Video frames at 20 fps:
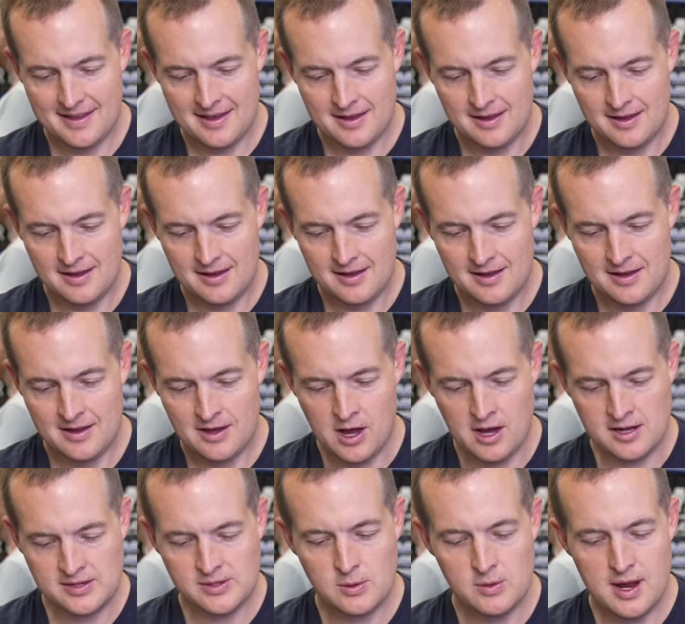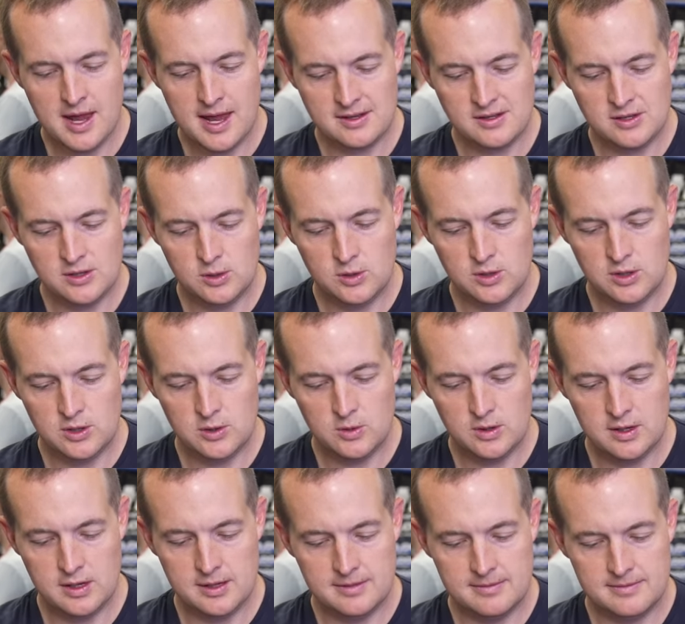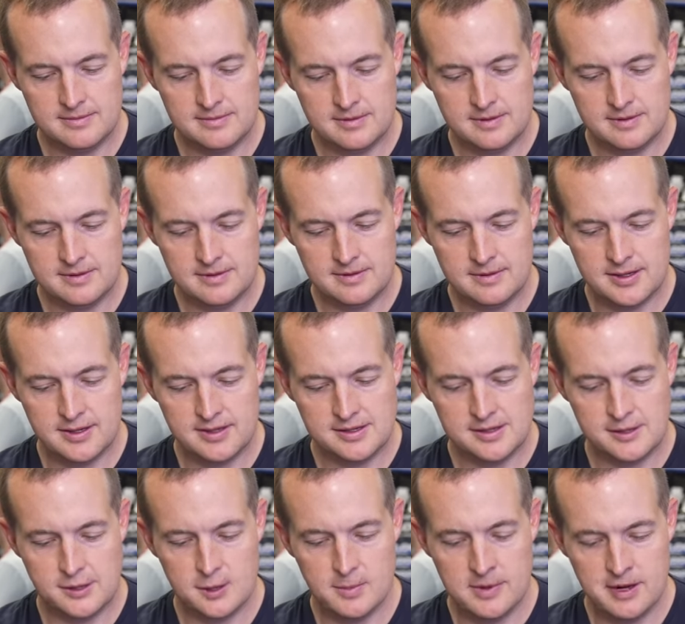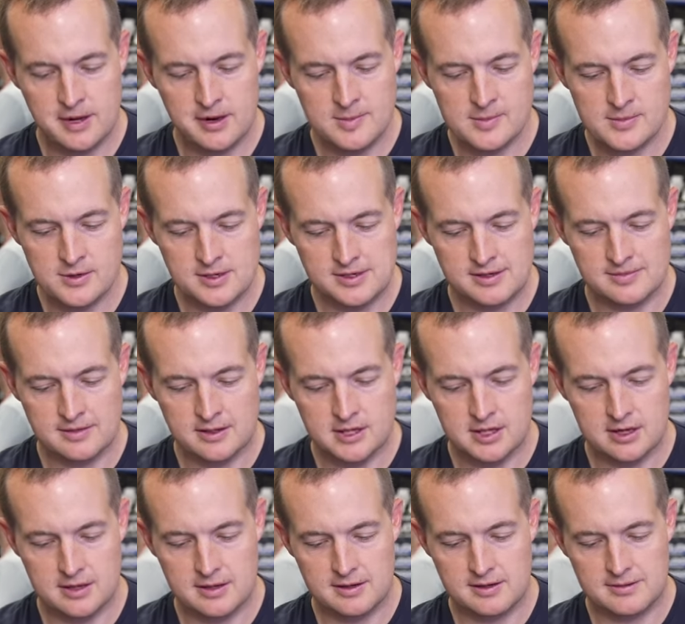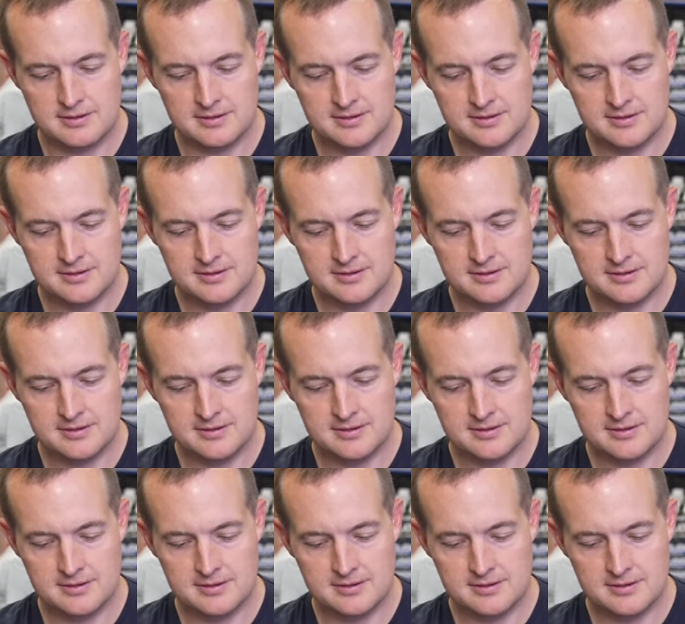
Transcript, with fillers: guys who also not people just you absolutely would love. Consider mirror images of each other.